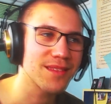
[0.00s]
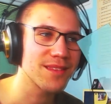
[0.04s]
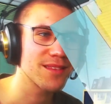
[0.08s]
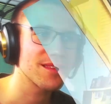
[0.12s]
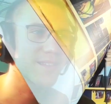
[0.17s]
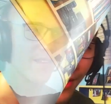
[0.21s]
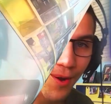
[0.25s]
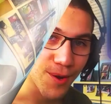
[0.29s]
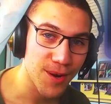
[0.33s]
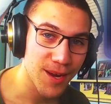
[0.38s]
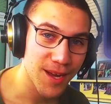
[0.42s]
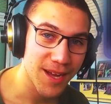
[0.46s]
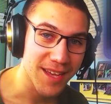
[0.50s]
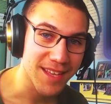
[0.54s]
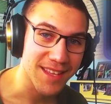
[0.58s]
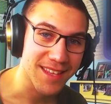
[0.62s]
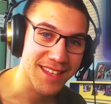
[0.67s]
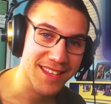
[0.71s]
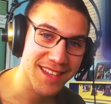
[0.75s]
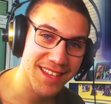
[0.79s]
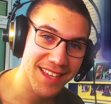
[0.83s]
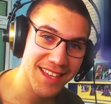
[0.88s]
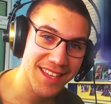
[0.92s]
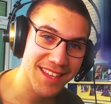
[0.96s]
All right,
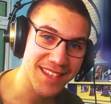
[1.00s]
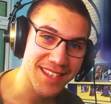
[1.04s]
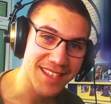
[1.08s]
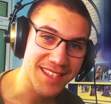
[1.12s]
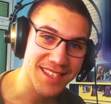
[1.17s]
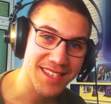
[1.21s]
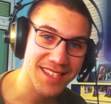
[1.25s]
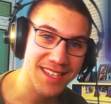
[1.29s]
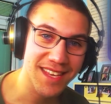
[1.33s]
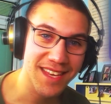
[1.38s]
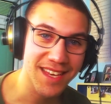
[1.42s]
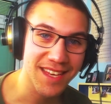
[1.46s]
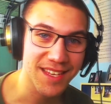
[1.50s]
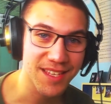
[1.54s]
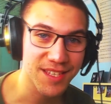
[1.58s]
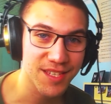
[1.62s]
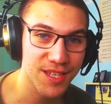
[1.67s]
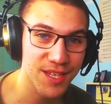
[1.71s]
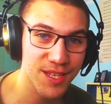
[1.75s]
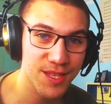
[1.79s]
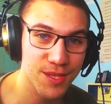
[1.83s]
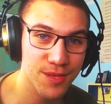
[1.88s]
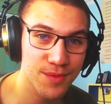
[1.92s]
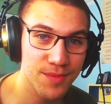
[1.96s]
ladies and
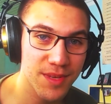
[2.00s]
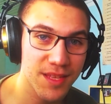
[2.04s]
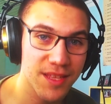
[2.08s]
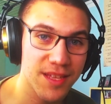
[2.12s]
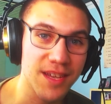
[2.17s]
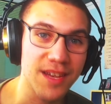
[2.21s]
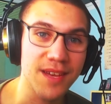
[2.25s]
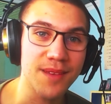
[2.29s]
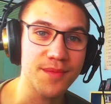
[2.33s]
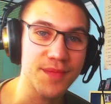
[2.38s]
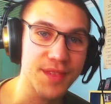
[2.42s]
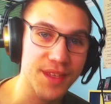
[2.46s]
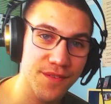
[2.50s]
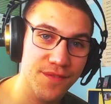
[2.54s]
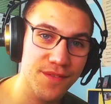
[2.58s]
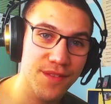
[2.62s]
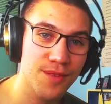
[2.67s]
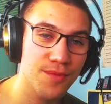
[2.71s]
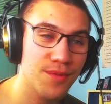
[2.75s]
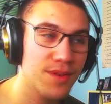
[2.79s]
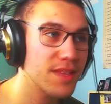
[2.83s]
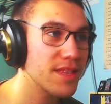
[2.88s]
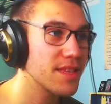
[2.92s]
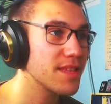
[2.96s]
gentlemen, I'm definitely
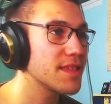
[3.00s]
ready.